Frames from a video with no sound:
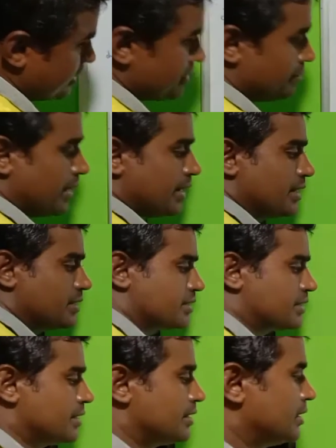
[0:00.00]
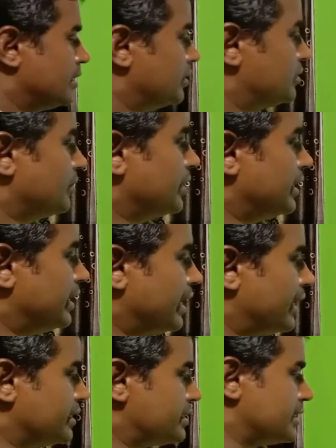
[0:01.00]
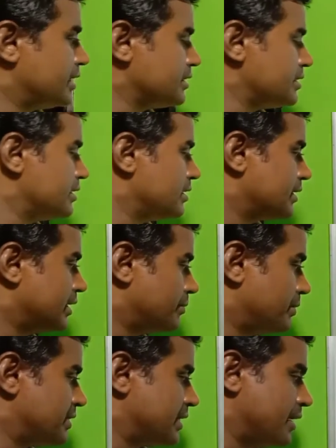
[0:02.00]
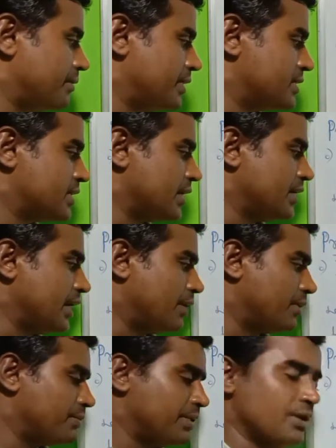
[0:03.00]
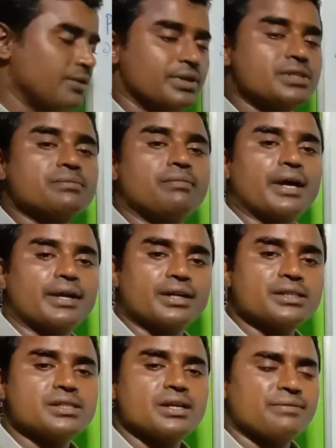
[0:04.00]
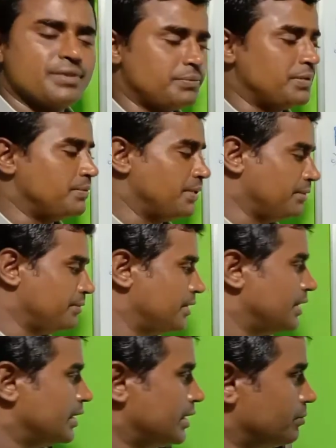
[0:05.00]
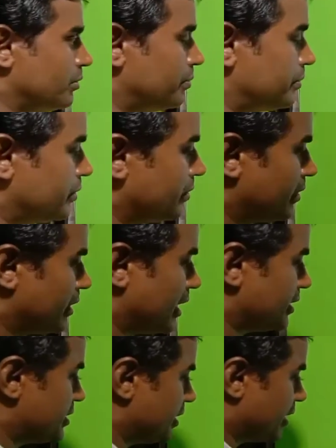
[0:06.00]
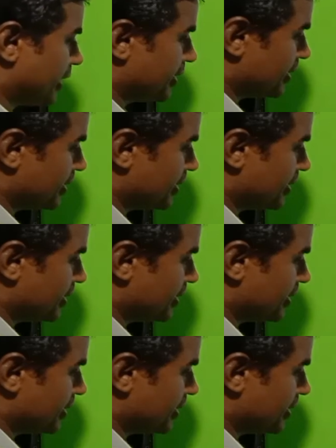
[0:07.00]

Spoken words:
minus. So in LHS, that means 11 side, our value is minus 55. Then move to the right hand